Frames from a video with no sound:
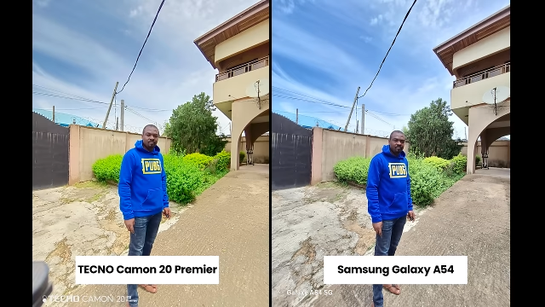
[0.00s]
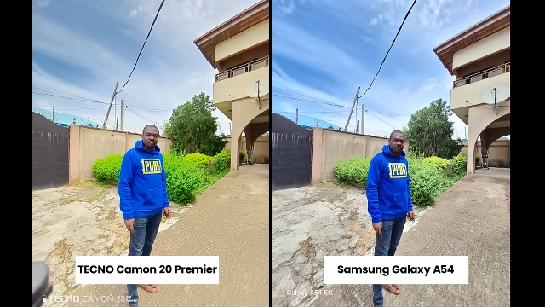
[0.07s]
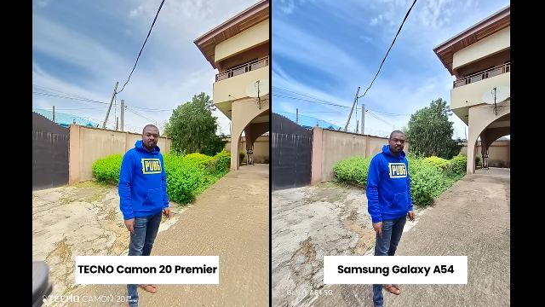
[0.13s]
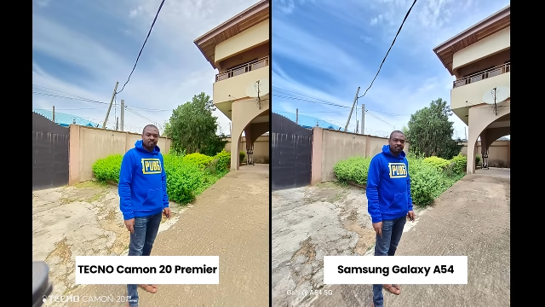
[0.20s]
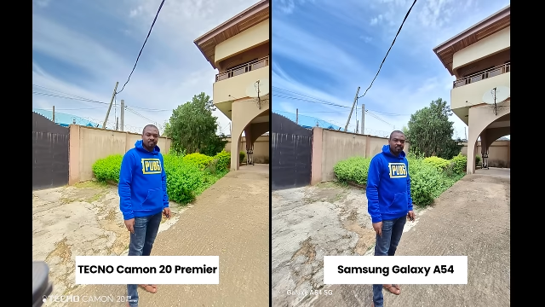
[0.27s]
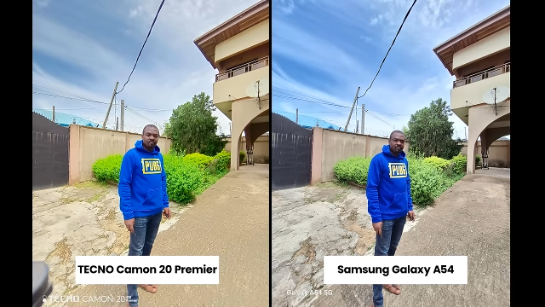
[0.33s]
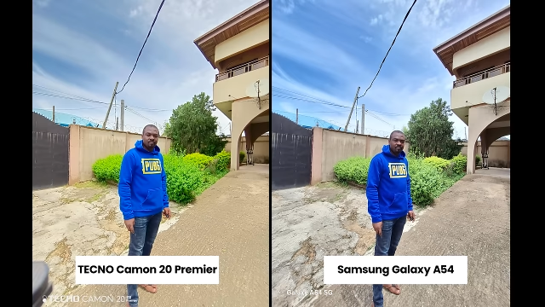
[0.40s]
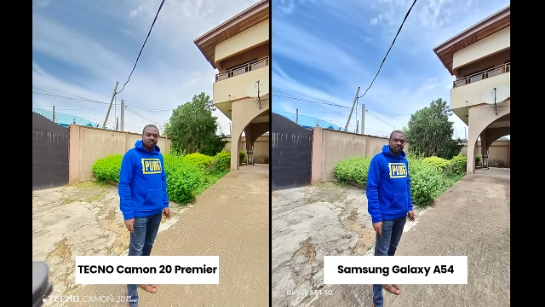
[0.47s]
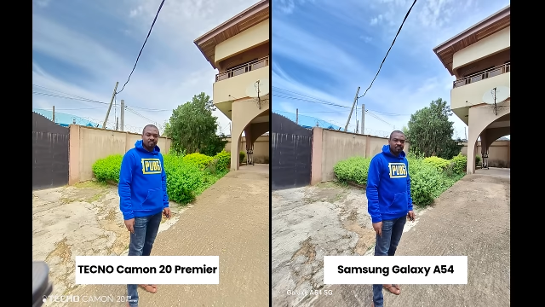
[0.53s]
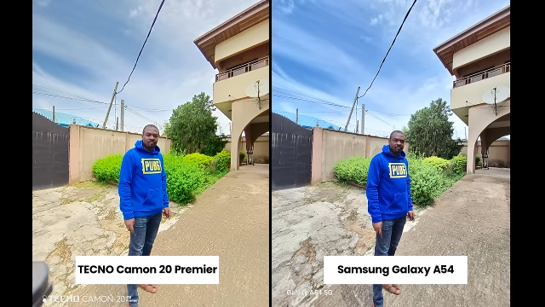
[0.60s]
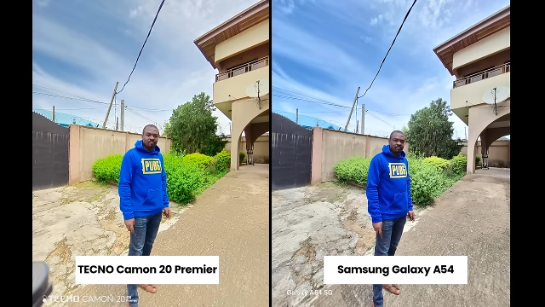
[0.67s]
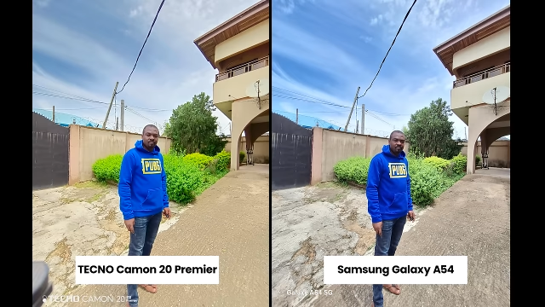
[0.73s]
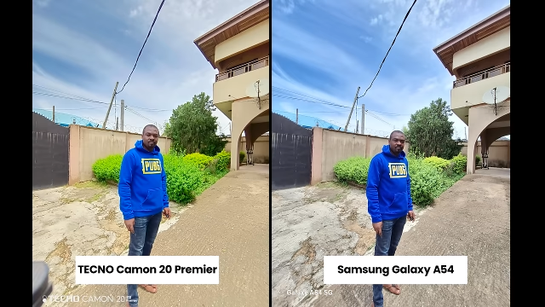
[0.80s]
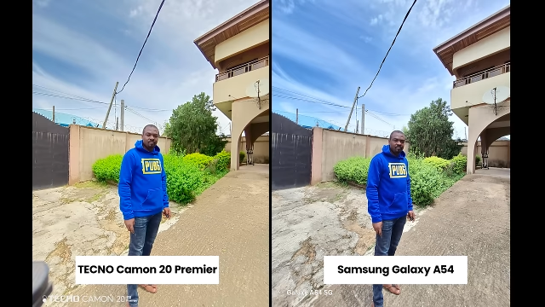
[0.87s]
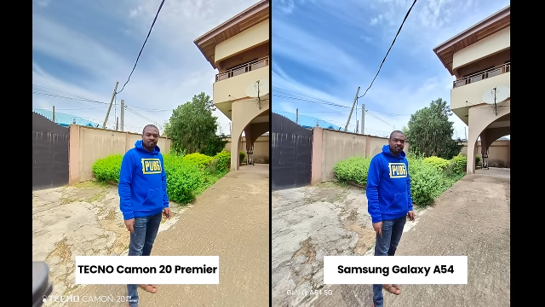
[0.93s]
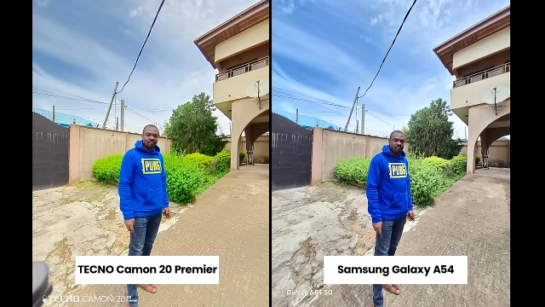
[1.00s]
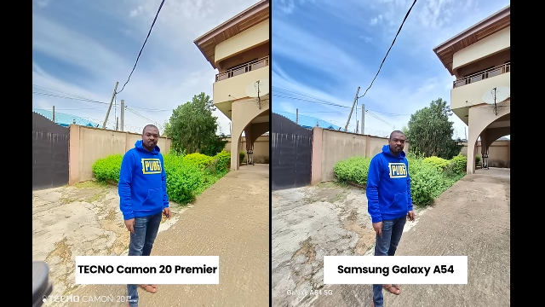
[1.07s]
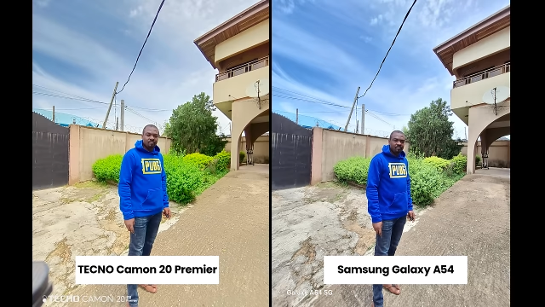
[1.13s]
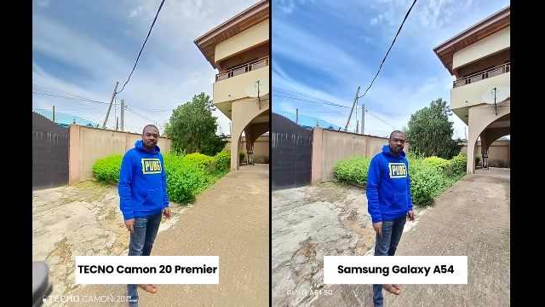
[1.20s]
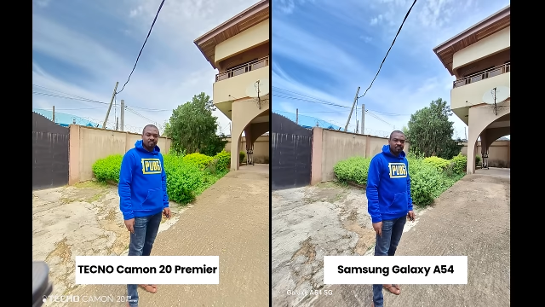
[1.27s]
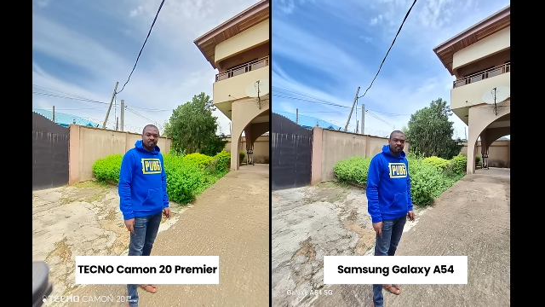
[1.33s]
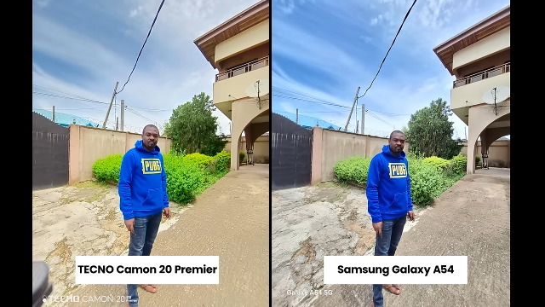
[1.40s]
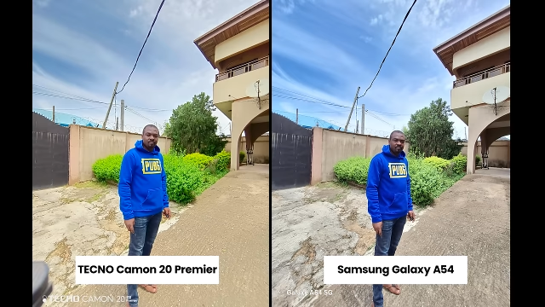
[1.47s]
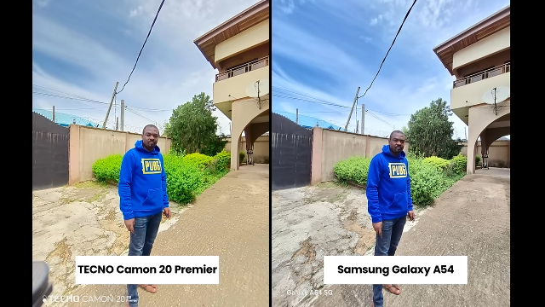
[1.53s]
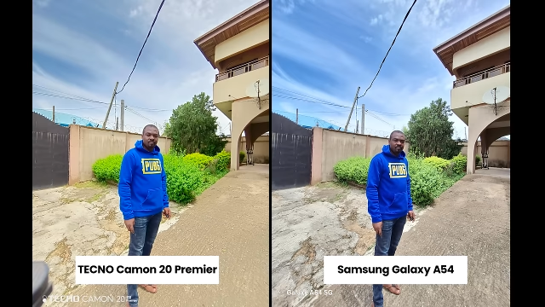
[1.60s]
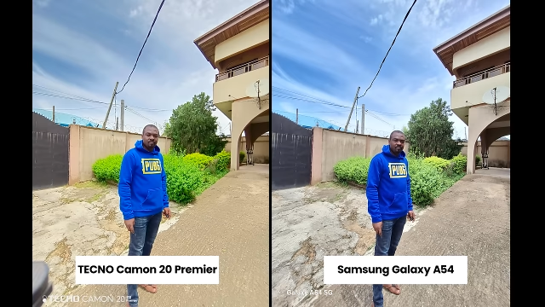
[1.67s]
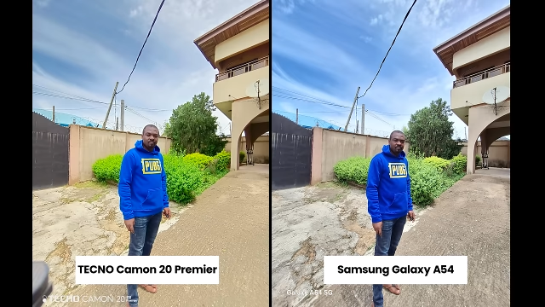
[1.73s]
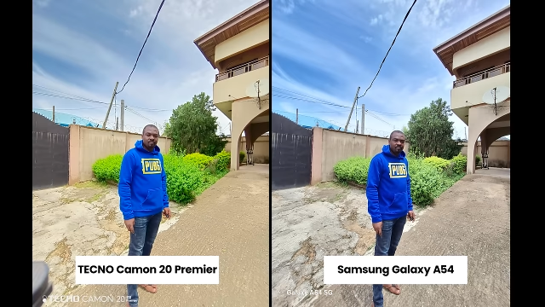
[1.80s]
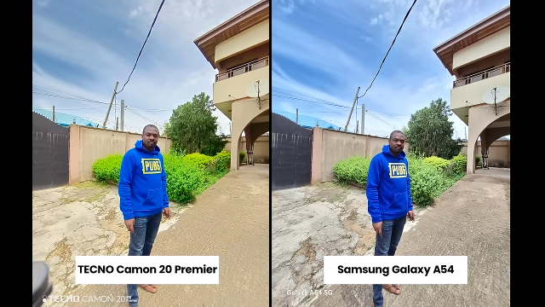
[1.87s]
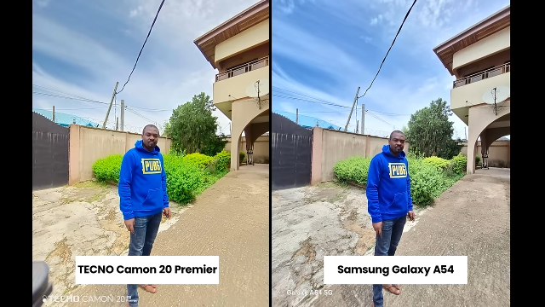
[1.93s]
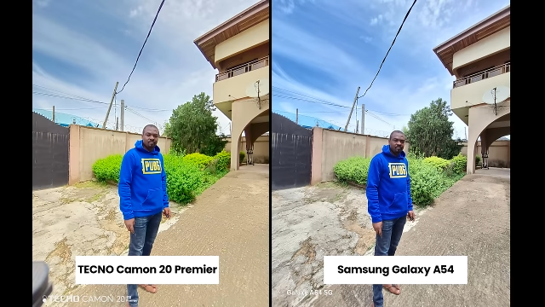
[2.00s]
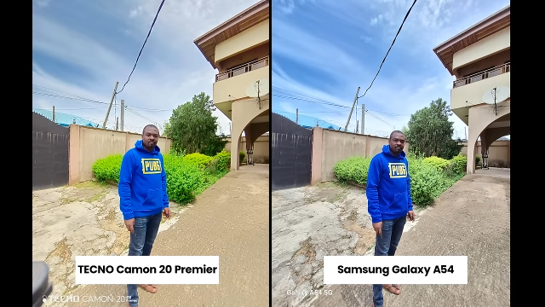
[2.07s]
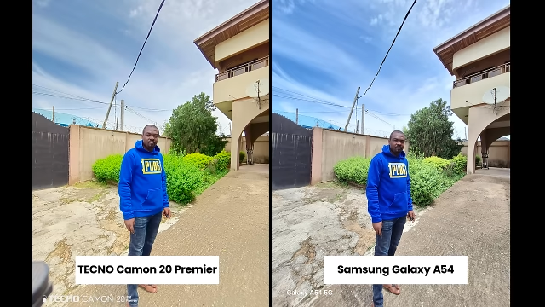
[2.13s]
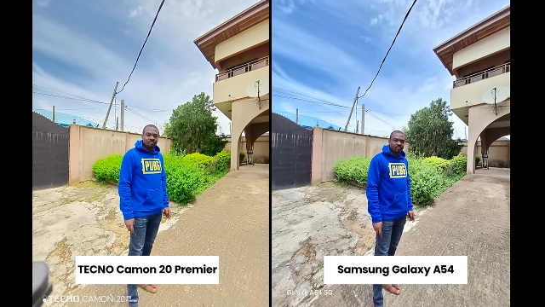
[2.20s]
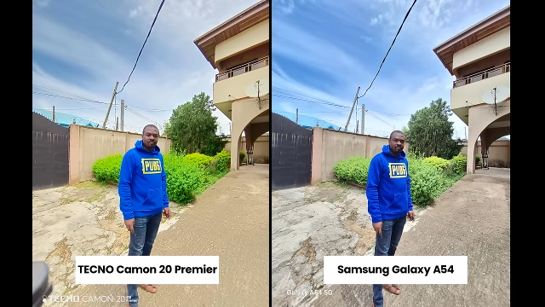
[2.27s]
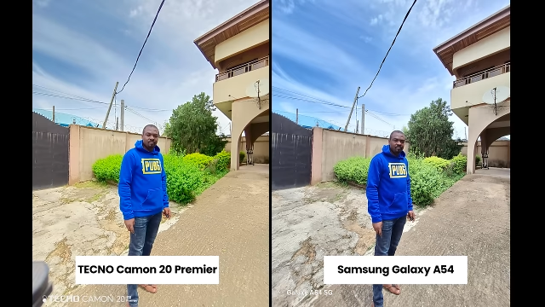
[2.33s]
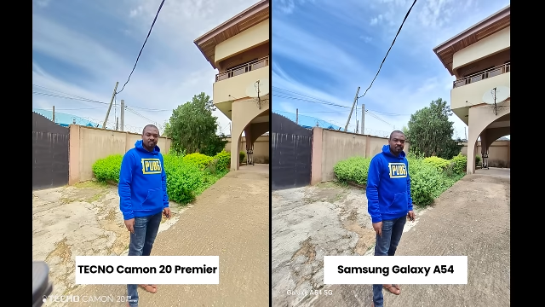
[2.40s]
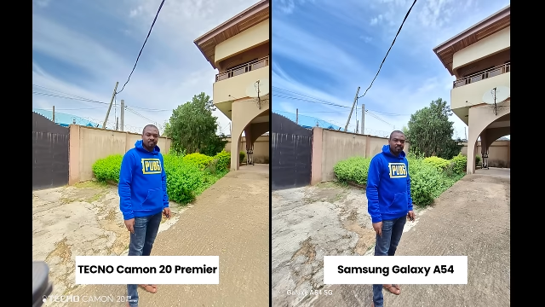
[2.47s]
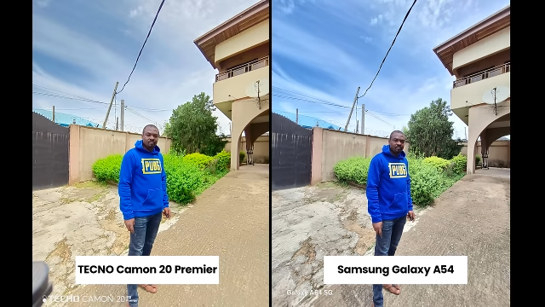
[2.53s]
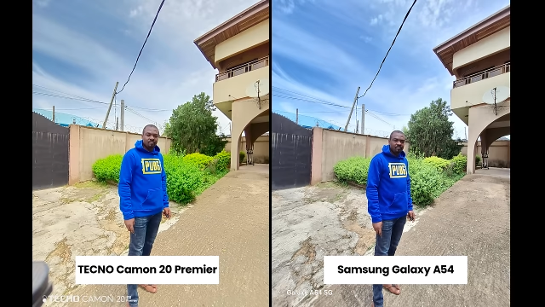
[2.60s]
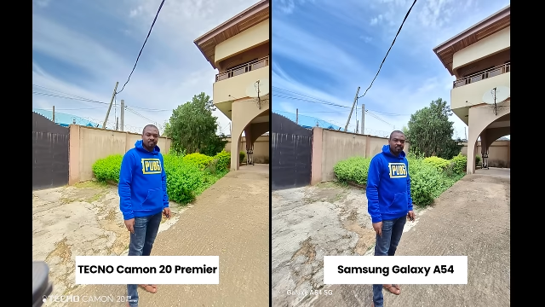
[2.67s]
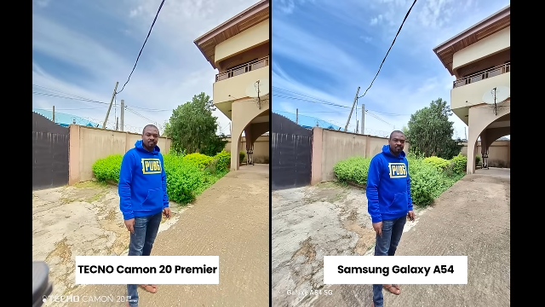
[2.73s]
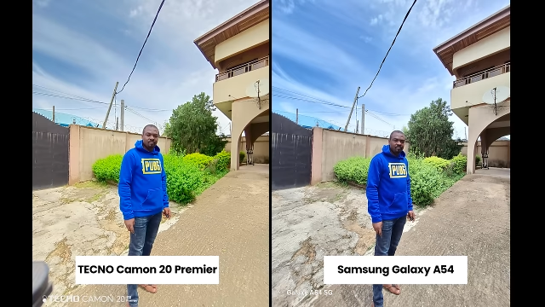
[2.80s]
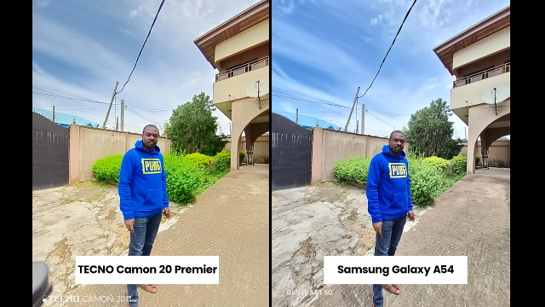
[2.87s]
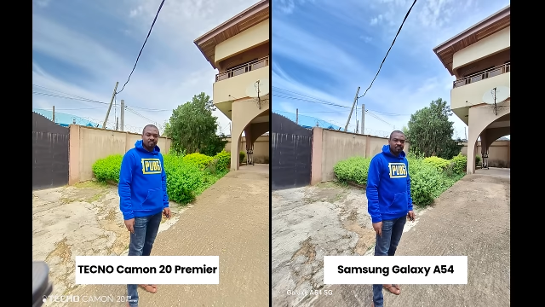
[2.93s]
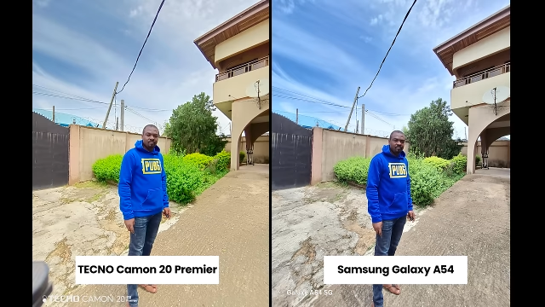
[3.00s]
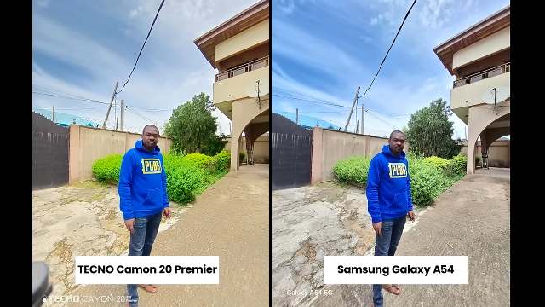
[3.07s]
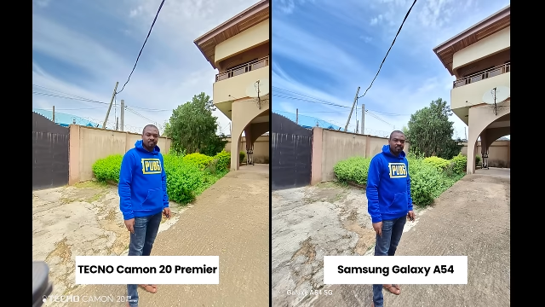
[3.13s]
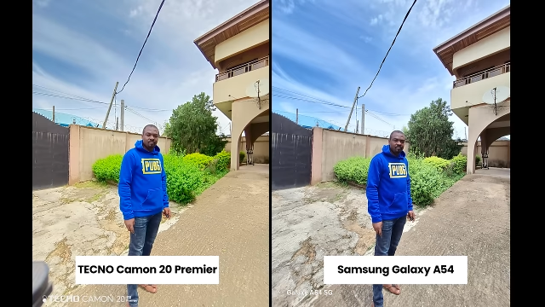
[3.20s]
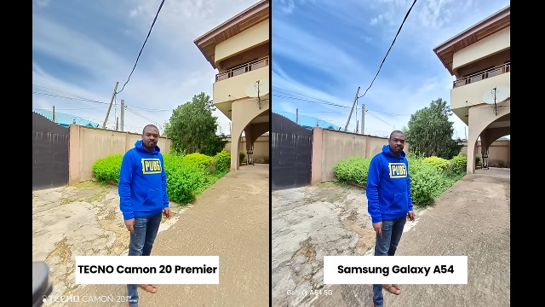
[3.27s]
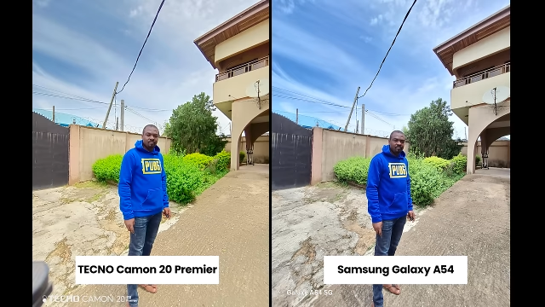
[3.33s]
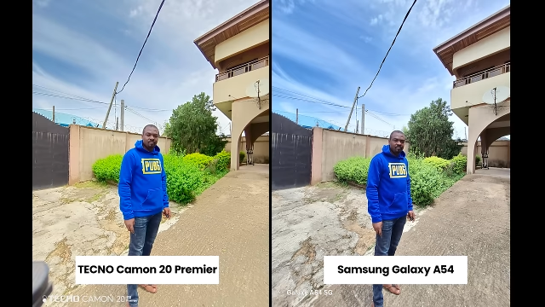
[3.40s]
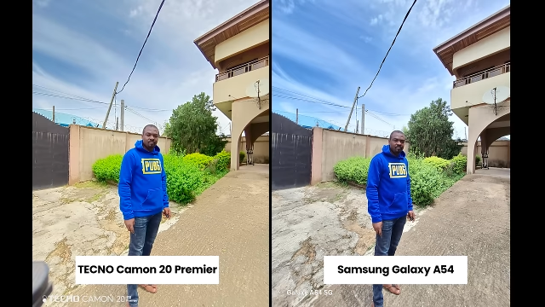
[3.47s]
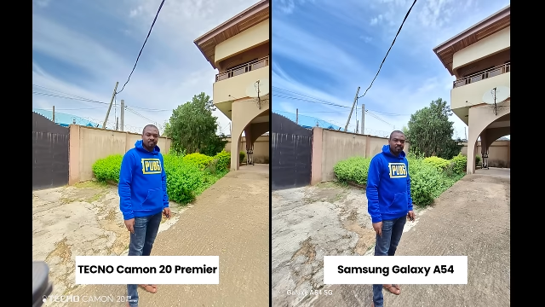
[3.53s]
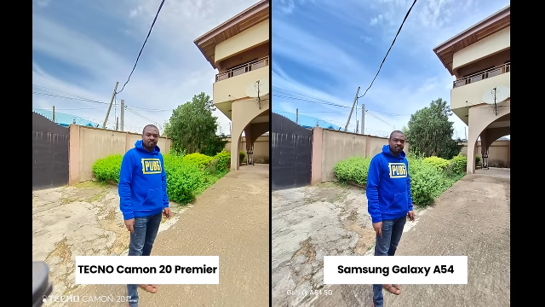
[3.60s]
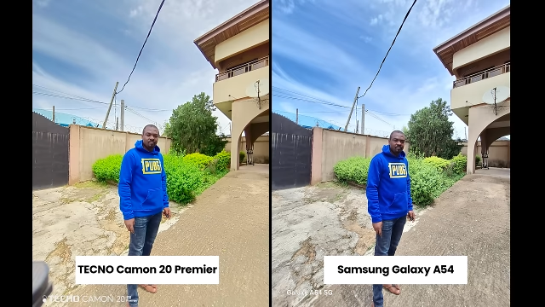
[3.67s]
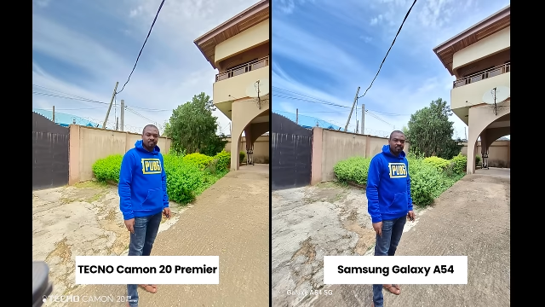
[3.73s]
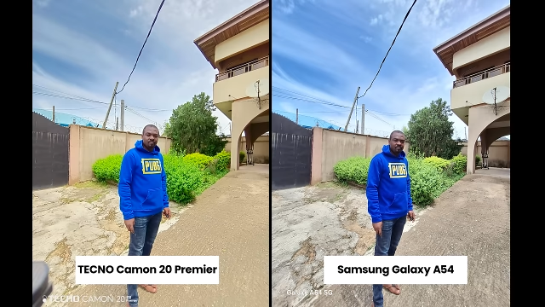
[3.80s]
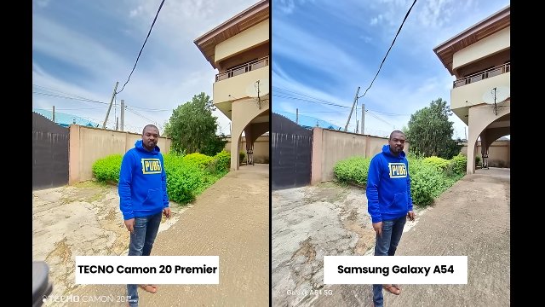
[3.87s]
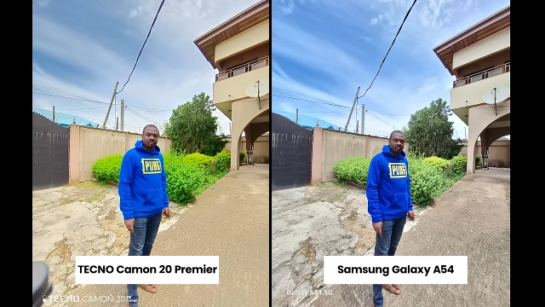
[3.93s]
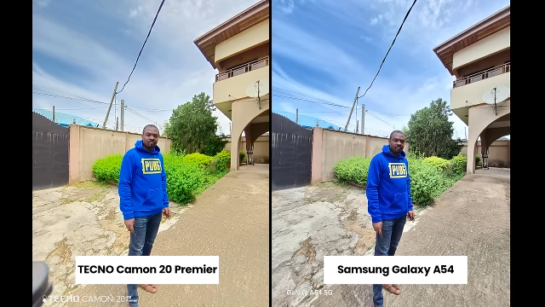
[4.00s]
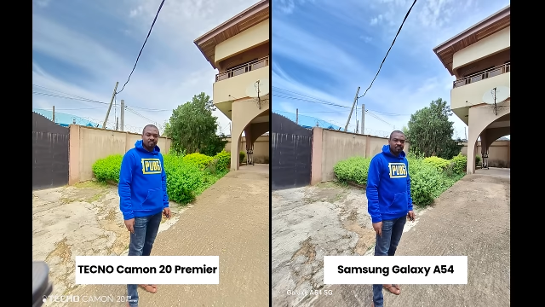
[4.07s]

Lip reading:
No face is visible, so there are no lips to read.